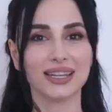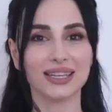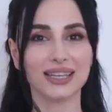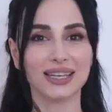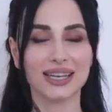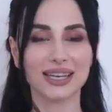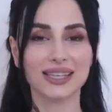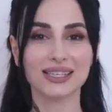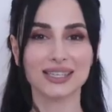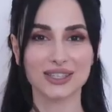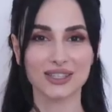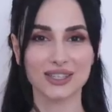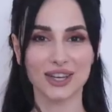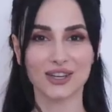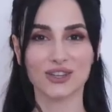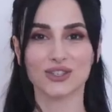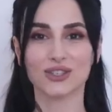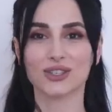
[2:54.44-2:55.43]
that his
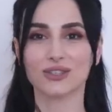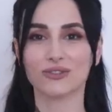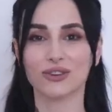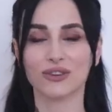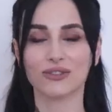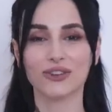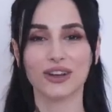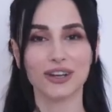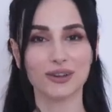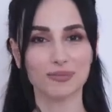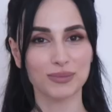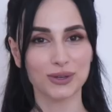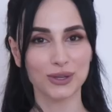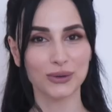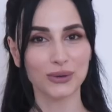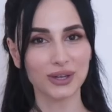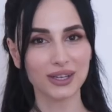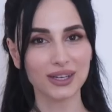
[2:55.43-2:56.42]
intentions were very
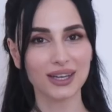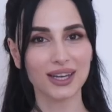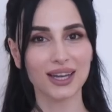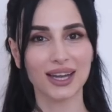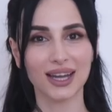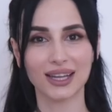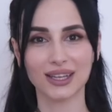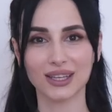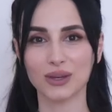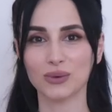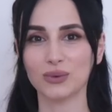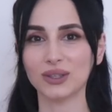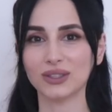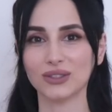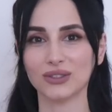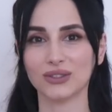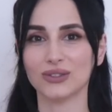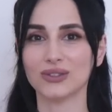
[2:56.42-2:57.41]
pure and he
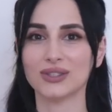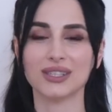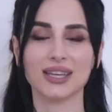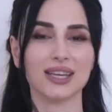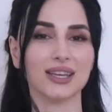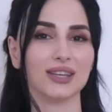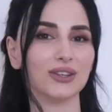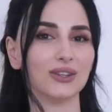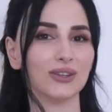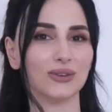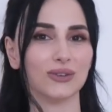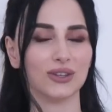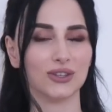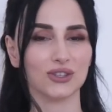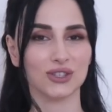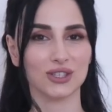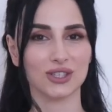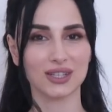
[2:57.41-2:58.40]
wanted to say, you know,
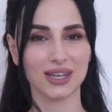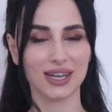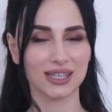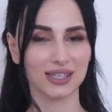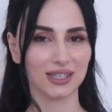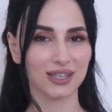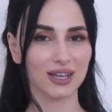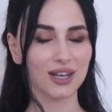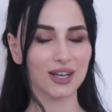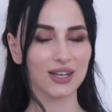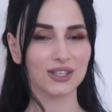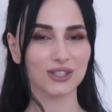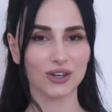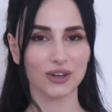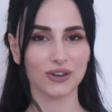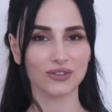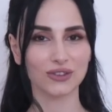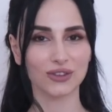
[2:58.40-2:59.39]
that she has
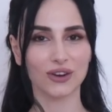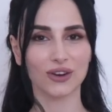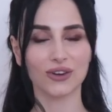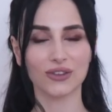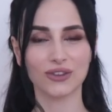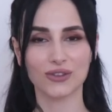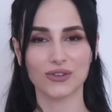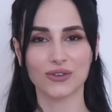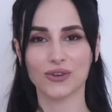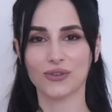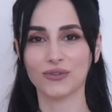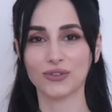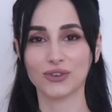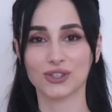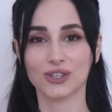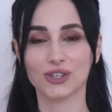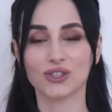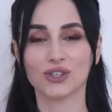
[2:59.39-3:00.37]
served on the throne
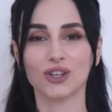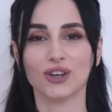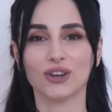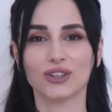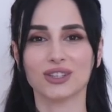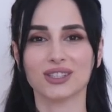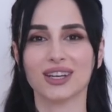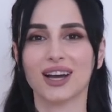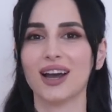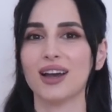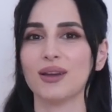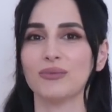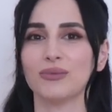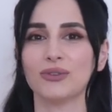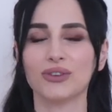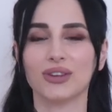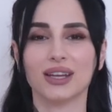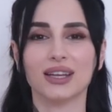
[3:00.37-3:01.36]
for such a long time
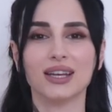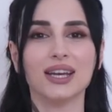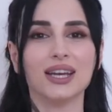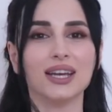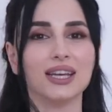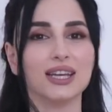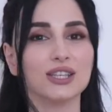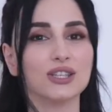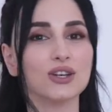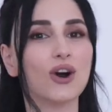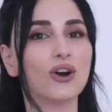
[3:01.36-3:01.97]
or that he's